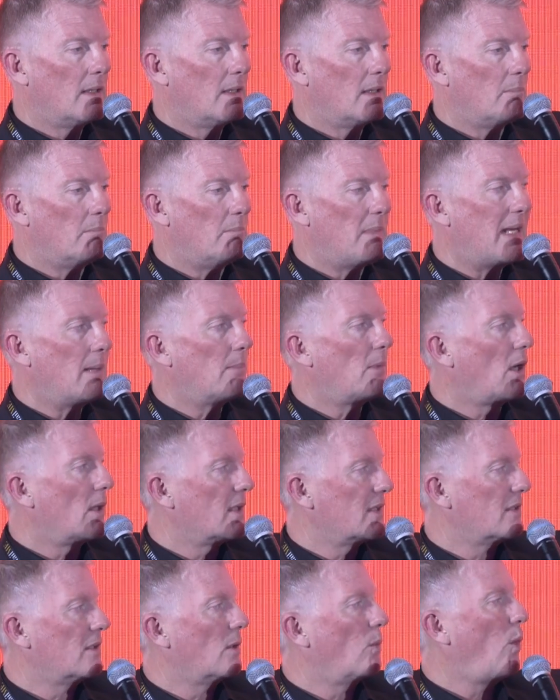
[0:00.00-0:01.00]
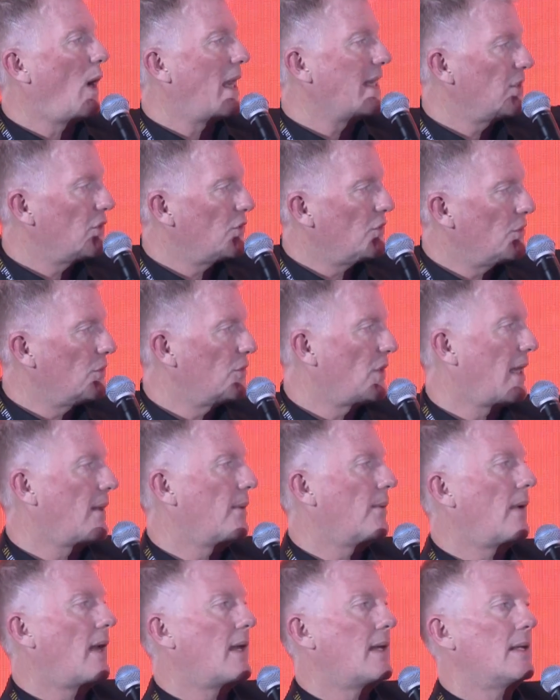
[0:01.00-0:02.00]
minimize the waste you
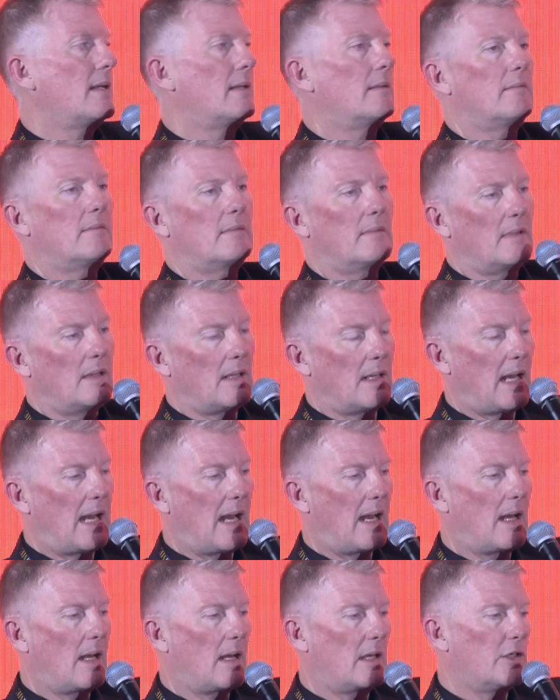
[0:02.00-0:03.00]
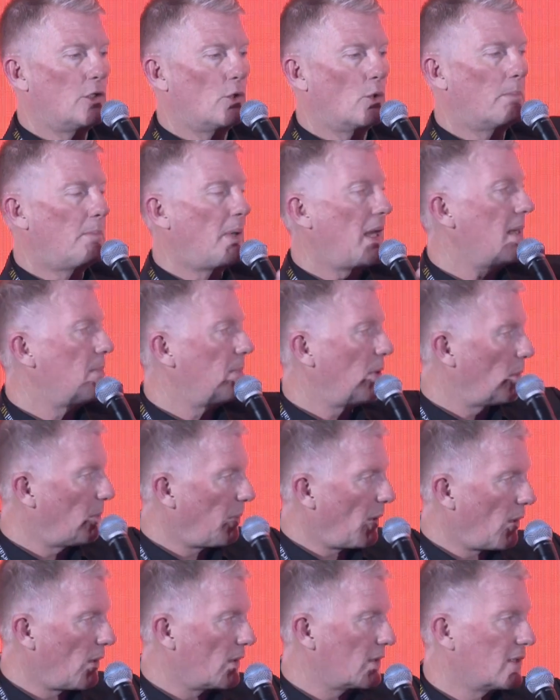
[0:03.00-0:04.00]
generate, how your people
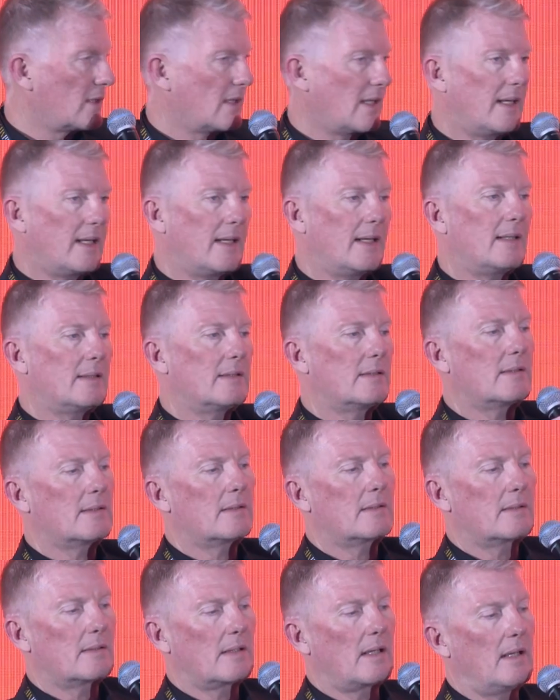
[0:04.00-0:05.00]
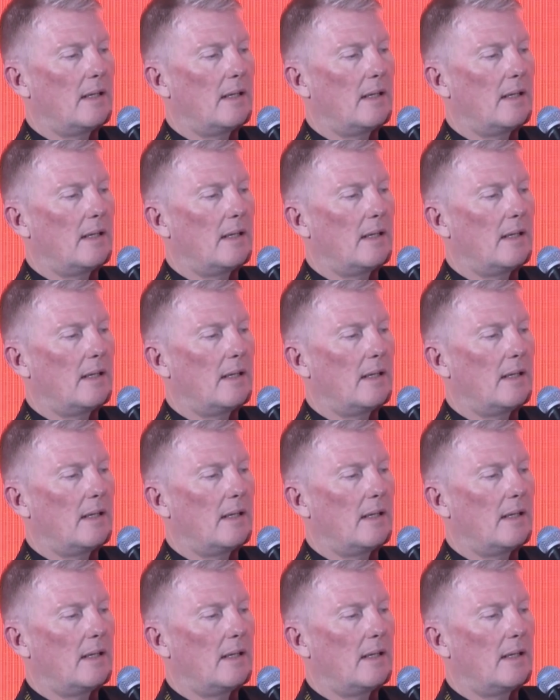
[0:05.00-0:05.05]
policies,